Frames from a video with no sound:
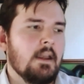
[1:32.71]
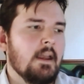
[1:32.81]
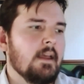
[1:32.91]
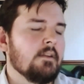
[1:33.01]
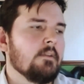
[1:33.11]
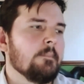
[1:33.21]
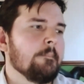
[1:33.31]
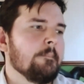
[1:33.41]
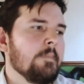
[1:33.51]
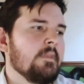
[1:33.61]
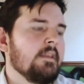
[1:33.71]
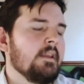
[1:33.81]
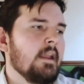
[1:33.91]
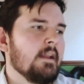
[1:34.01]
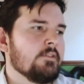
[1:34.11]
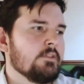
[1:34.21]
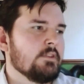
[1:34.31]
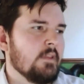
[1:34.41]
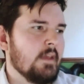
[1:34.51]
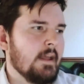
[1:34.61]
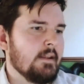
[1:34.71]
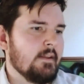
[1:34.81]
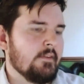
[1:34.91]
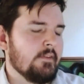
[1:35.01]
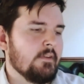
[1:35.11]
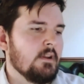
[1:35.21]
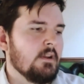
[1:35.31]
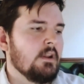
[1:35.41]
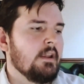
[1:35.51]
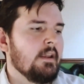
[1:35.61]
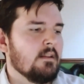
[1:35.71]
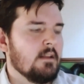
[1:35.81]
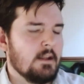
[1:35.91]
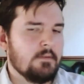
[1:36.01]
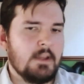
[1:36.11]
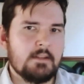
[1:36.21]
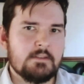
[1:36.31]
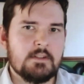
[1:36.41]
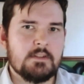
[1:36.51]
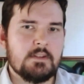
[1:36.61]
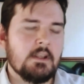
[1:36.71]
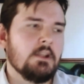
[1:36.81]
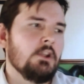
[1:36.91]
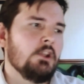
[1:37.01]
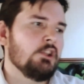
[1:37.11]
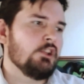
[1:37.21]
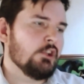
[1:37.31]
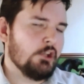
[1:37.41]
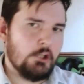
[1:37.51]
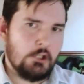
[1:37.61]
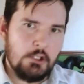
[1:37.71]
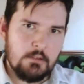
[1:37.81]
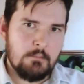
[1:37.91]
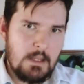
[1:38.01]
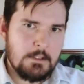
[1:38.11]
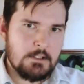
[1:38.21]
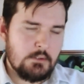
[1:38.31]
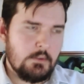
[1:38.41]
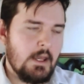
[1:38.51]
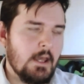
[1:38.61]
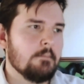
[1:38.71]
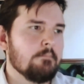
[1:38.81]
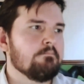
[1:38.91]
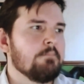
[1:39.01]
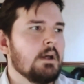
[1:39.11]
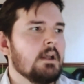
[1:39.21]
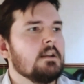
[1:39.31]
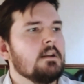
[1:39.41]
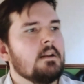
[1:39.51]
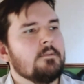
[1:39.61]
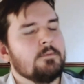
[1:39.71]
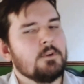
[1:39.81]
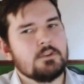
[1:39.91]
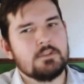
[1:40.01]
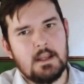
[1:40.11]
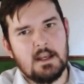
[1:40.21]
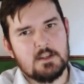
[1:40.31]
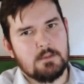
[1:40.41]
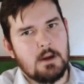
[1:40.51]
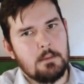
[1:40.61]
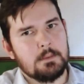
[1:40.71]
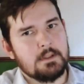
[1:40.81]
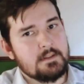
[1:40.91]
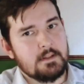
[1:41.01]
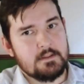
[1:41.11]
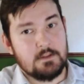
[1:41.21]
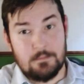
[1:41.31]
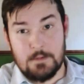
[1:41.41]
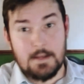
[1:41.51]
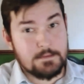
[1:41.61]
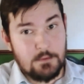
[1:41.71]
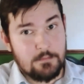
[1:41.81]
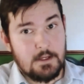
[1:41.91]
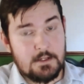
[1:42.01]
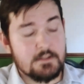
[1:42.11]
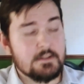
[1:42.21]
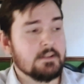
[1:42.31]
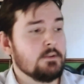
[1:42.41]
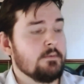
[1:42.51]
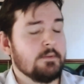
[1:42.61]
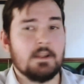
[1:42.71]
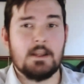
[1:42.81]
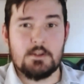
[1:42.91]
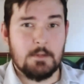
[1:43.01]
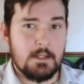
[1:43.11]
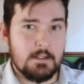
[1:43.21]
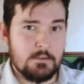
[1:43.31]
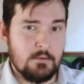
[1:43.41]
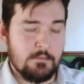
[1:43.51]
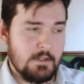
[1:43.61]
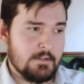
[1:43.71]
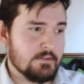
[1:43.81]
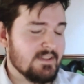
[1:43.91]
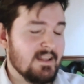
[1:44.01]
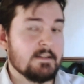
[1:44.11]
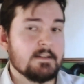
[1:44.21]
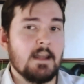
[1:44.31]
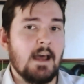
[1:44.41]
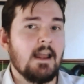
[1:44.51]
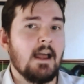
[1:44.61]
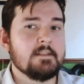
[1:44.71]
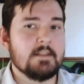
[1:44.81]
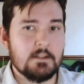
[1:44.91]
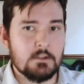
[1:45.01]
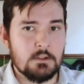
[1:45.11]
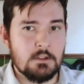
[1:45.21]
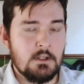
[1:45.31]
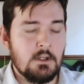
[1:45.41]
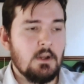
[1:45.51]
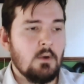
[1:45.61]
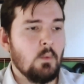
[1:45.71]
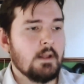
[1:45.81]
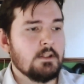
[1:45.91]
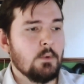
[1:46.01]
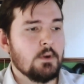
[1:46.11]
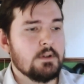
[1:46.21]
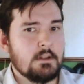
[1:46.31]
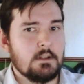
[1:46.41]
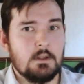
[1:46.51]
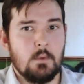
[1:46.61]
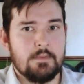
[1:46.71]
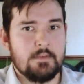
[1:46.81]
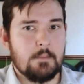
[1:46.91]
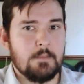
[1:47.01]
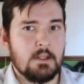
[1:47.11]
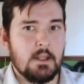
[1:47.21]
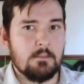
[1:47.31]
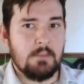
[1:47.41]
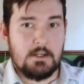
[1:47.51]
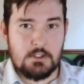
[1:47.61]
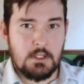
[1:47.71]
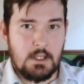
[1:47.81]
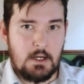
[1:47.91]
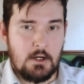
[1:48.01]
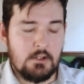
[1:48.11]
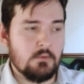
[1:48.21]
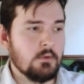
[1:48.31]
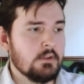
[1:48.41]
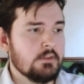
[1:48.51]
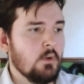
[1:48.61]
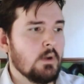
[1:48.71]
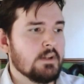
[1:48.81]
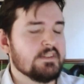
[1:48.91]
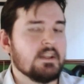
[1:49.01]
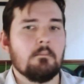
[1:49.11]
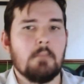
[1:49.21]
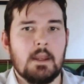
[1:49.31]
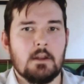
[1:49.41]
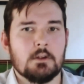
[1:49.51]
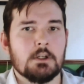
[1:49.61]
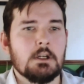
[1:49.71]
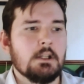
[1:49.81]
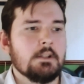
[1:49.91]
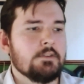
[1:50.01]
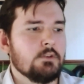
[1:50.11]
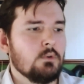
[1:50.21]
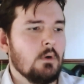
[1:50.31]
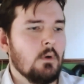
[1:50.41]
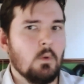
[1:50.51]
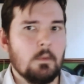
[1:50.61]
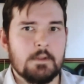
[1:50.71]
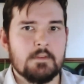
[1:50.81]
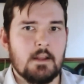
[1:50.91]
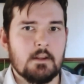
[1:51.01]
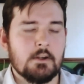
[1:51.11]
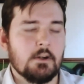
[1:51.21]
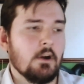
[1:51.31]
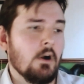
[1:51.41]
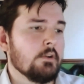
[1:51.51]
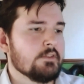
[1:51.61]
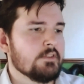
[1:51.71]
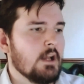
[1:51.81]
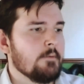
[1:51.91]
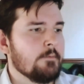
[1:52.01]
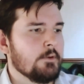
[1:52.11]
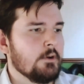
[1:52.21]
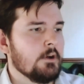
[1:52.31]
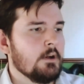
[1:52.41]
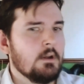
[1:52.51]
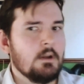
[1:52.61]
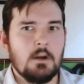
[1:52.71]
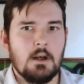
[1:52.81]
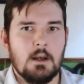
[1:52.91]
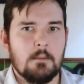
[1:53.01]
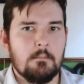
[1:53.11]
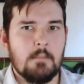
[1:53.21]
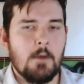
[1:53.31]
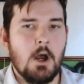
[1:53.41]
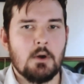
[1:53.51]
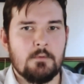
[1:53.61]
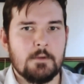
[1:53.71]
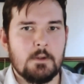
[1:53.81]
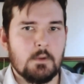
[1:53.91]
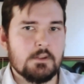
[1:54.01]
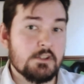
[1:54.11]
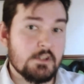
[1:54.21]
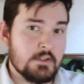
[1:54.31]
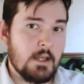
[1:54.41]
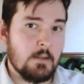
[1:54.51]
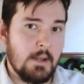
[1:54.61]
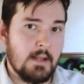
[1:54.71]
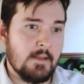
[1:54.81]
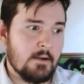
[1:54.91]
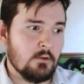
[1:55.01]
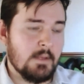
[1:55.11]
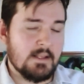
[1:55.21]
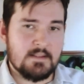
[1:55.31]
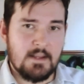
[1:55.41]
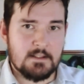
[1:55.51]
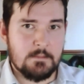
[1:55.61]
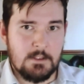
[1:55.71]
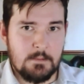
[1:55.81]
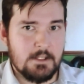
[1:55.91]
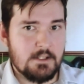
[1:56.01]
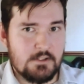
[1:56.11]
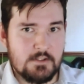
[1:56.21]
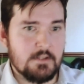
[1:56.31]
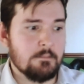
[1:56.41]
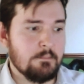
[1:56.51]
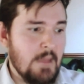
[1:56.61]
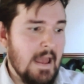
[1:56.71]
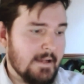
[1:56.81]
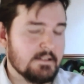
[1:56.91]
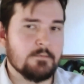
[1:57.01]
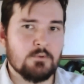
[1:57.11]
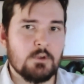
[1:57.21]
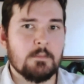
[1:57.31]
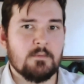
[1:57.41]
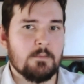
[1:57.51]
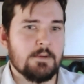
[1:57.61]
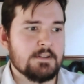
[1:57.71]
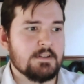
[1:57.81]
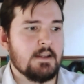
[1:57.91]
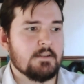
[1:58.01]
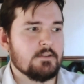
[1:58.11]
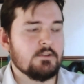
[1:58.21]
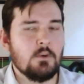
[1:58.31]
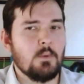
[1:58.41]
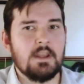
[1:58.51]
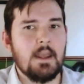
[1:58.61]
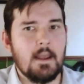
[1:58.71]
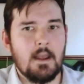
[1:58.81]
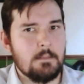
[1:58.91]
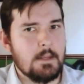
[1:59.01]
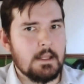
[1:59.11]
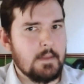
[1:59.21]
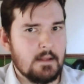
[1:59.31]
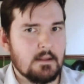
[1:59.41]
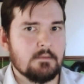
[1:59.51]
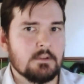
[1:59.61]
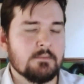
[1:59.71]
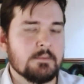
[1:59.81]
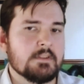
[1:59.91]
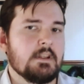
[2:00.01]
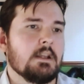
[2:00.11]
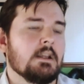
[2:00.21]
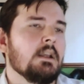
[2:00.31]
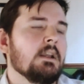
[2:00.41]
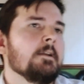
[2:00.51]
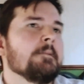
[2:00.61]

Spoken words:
And the answer to that is, in a lot of cases, you could maybe do that, but first, AI is probabilistic. So if you ask two different agents on two different days, you might get two different answers. That is not ideal when you are dealing with something like patient care. You really don't want to send a mailer to a woman telling her, oh, it's time for your mammography when she just had a bilateral mastectomy because she's in active treatment for breast cancer. You don't want the AI making that level of mistake.